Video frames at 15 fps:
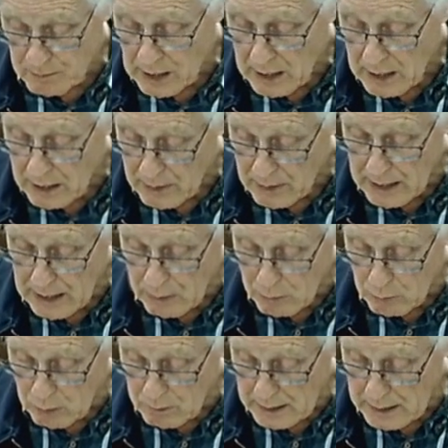and that will
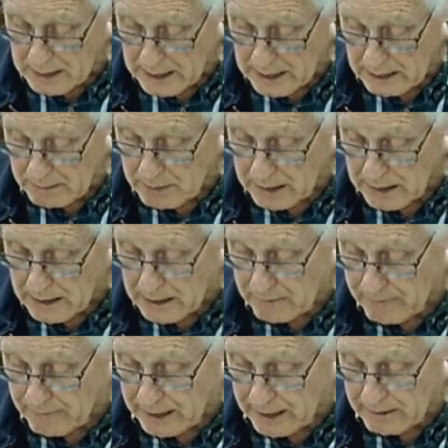be led by the
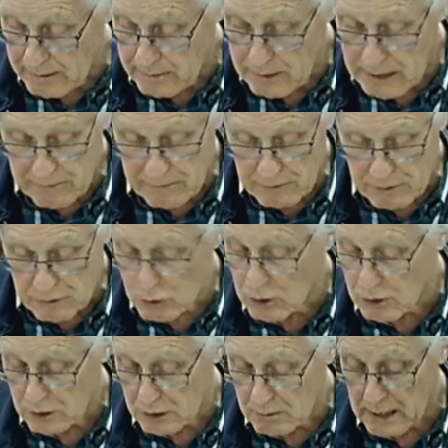very Reverend
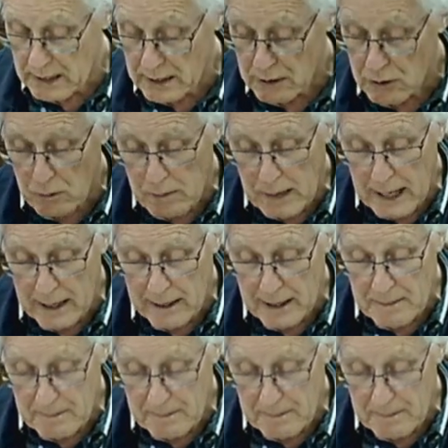Dr. Michael Barry.